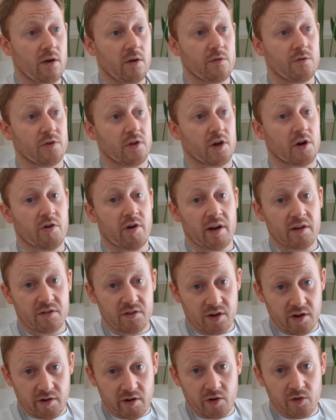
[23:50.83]
for the
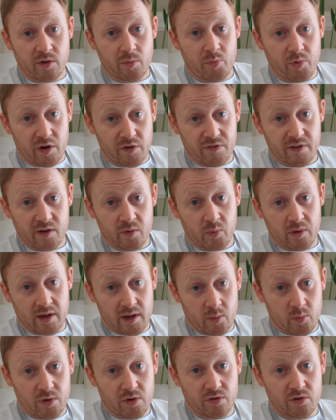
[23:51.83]
criteria or the brief that we're
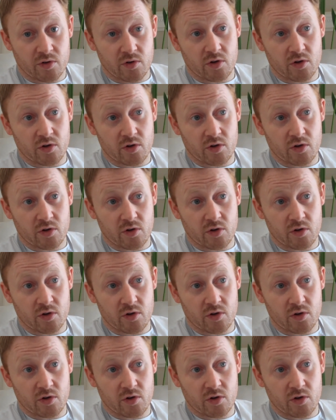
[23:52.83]
hit with.